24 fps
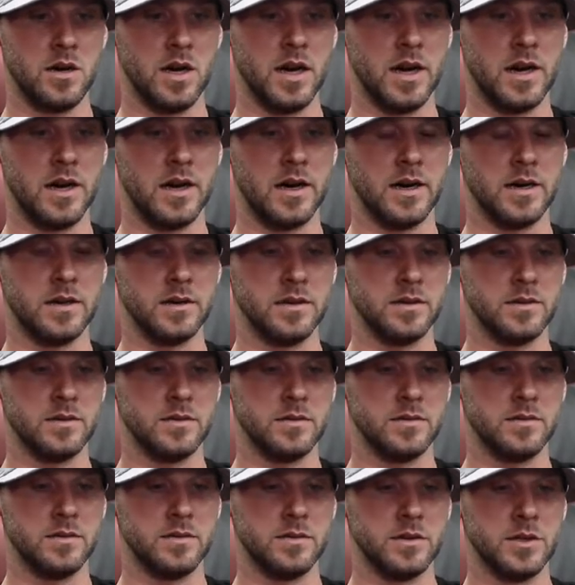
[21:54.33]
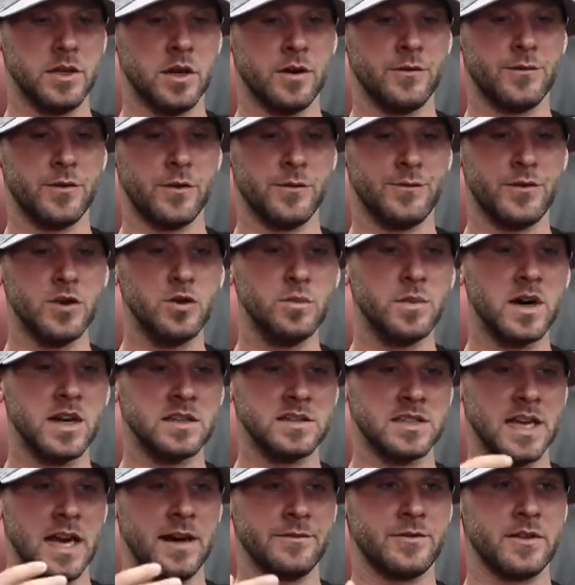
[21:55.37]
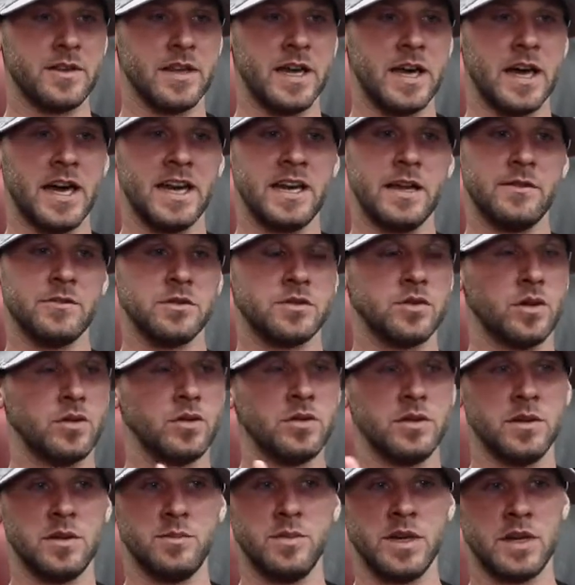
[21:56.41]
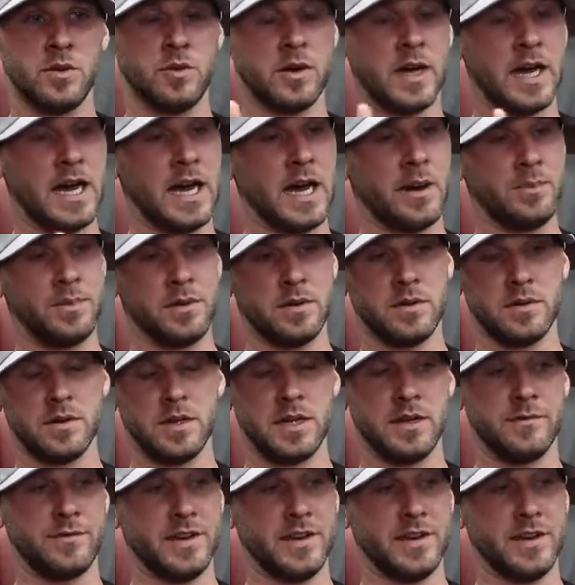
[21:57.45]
for a few months after that, I never told anybody what happened.